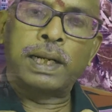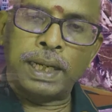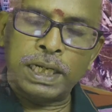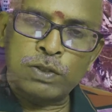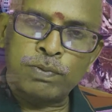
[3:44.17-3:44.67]

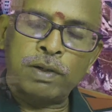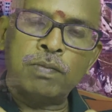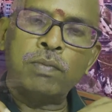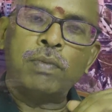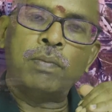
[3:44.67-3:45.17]
rates
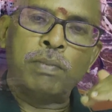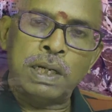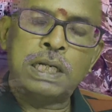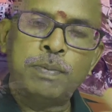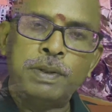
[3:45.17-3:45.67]
from
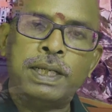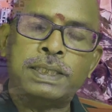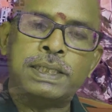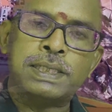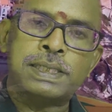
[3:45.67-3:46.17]
multiple
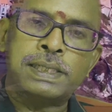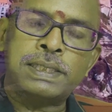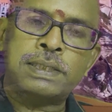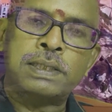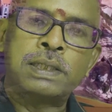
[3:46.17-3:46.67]

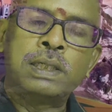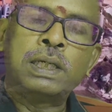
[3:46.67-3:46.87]
agencies